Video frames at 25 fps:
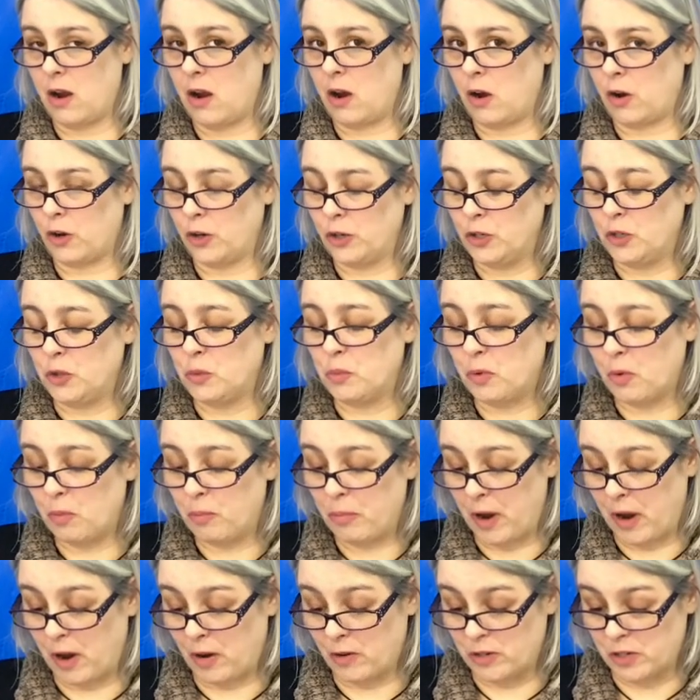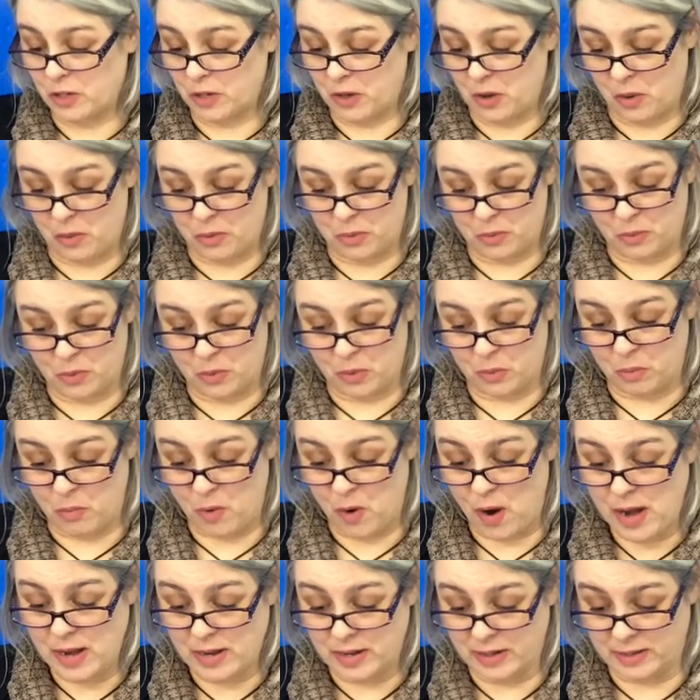Are you prepared to go through the
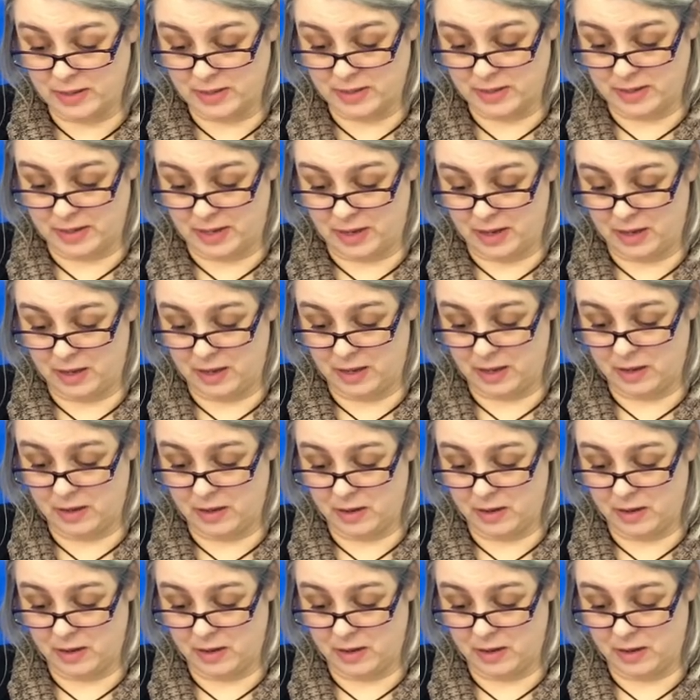pregnancy?